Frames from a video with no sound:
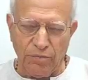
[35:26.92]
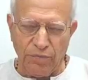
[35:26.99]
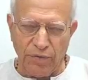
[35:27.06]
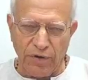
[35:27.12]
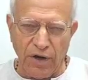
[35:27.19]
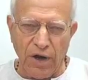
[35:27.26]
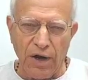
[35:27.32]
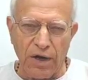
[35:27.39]

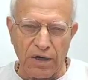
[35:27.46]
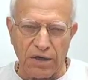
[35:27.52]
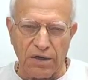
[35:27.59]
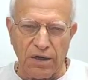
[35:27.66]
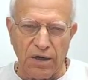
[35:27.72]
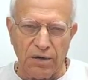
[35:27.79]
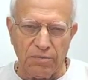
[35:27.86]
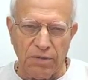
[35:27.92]

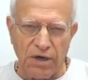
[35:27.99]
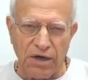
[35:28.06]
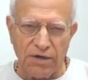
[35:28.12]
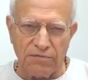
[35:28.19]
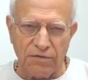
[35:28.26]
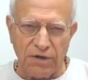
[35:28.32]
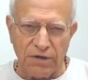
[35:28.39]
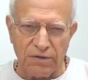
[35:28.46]
Prak
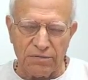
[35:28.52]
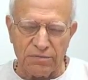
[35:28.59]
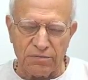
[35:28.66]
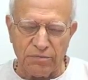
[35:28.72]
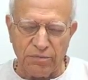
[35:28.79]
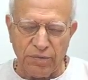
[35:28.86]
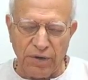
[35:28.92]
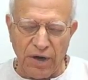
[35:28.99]
abhava.
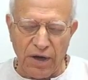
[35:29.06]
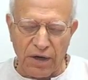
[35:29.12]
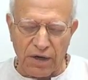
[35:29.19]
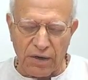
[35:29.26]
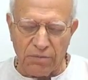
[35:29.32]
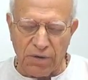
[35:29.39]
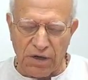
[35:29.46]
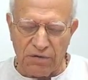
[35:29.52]
Prak
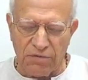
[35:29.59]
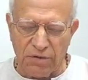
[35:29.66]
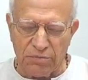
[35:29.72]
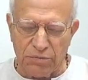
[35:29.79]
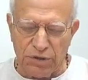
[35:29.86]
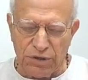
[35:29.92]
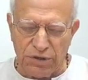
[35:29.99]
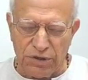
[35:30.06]
abhava
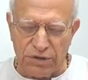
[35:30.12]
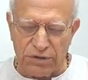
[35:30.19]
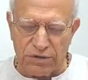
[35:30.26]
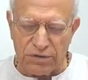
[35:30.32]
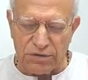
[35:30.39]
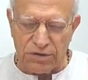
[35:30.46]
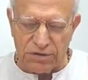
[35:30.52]
means,